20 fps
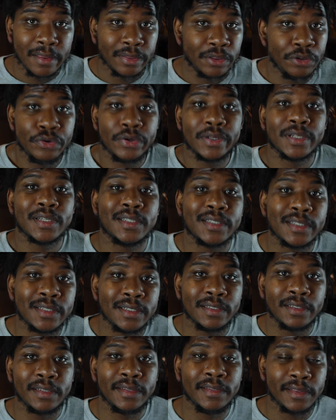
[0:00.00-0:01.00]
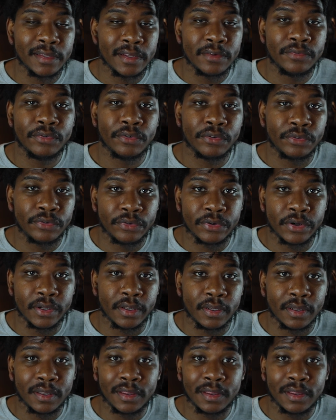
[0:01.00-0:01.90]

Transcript: then you can essentially live for free.